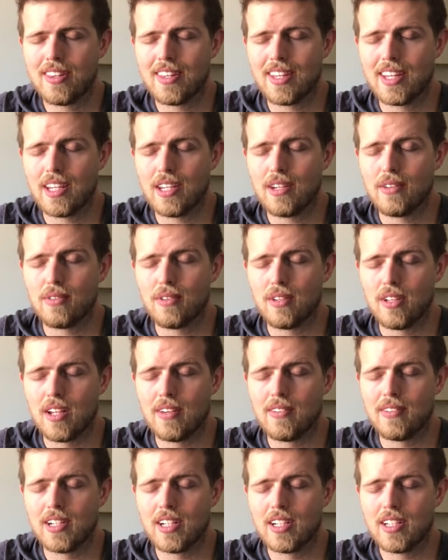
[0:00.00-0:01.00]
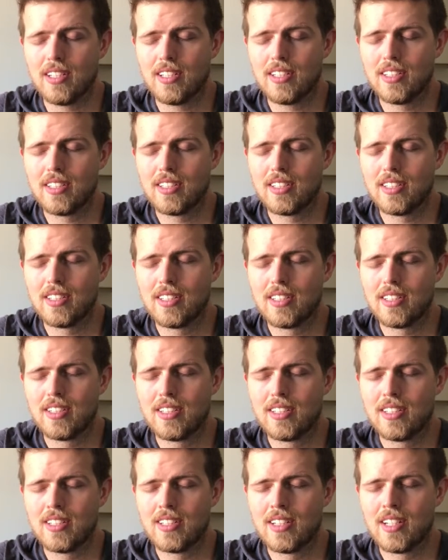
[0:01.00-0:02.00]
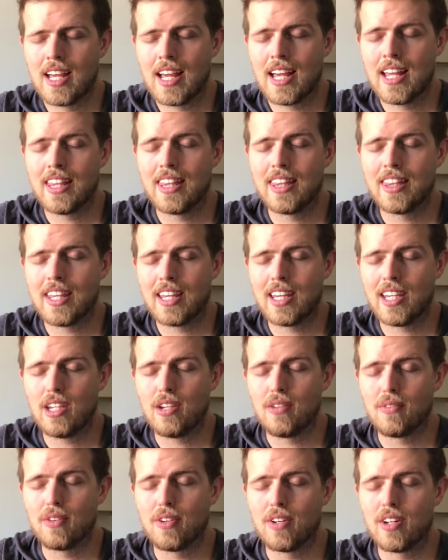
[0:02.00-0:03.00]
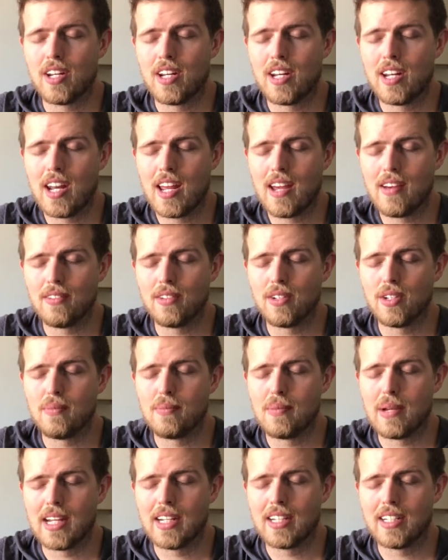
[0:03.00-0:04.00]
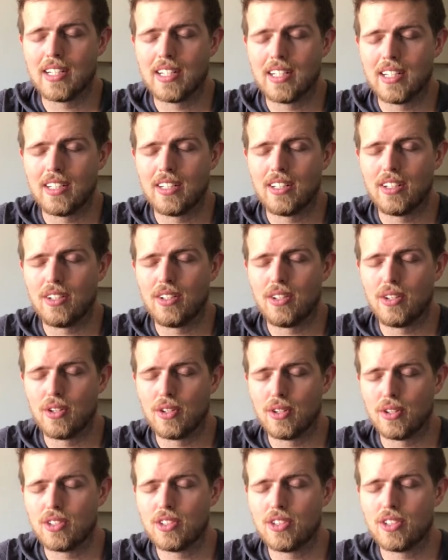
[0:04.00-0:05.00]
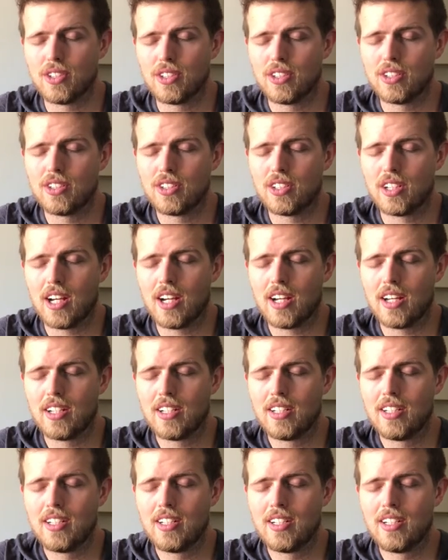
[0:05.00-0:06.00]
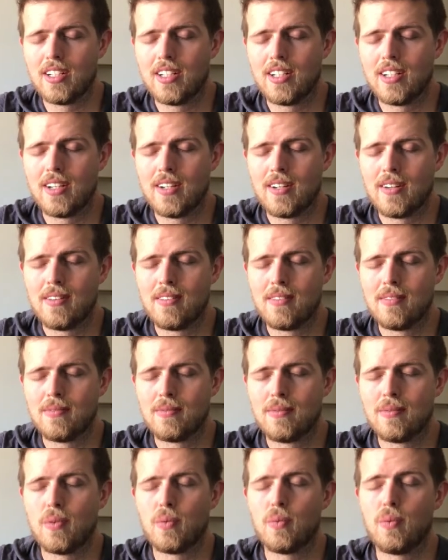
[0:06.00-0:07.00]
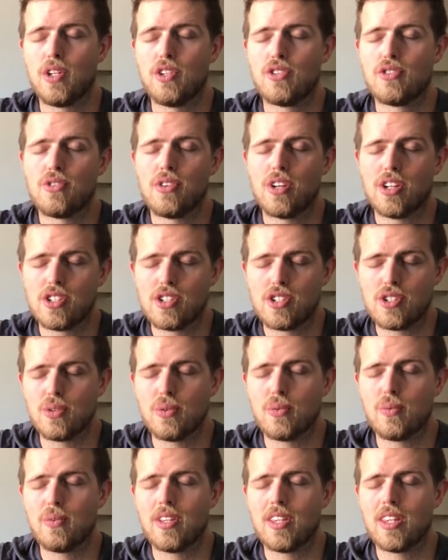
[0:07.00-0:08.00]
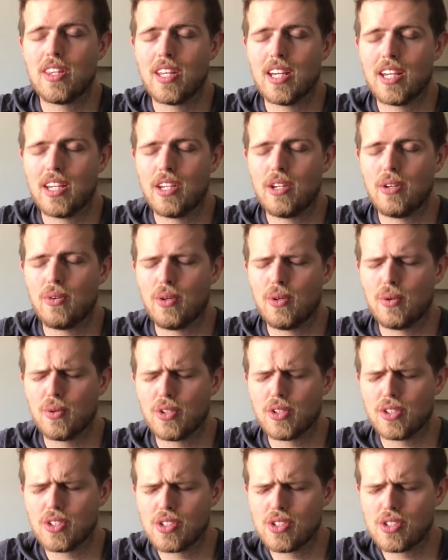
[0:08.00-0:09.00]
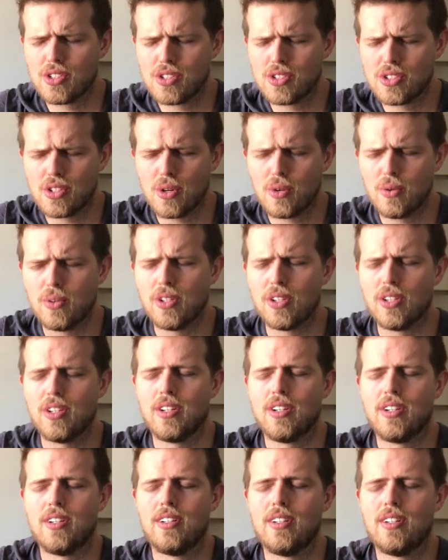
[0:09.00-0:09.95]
Thank you for loving us. And thank you for never abandoning your church, God. We trust you and we thank you. You are so good.